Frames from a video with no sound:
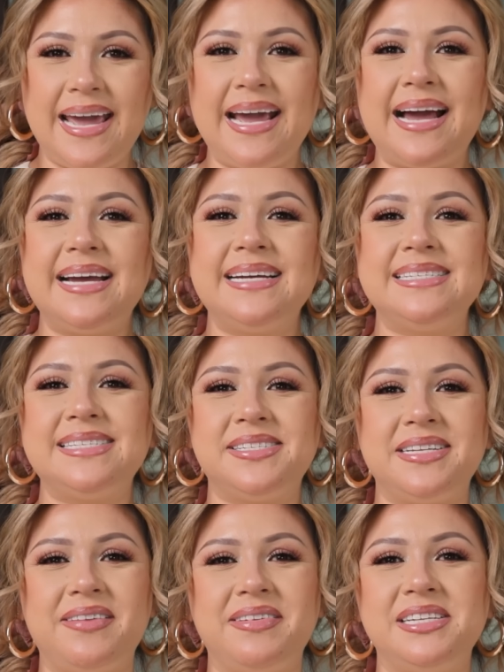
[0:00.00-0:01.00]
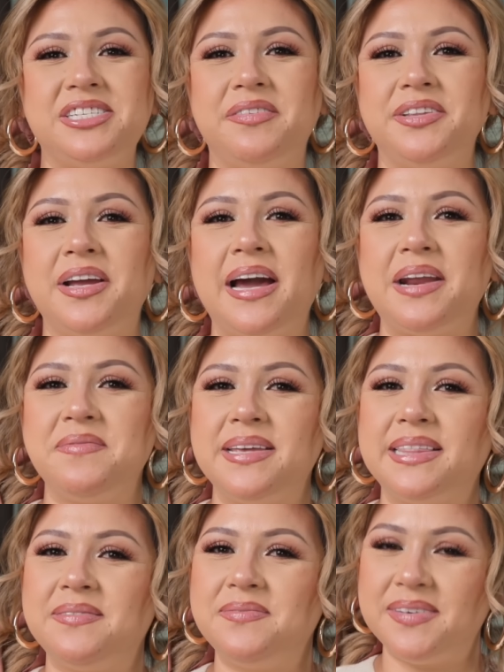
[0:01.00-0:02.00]
Hey guys, today I'm going to share with you how to
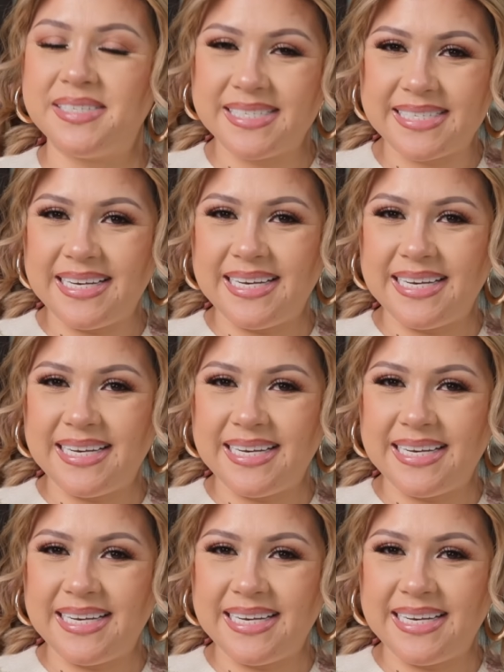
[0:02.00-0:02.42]
make the most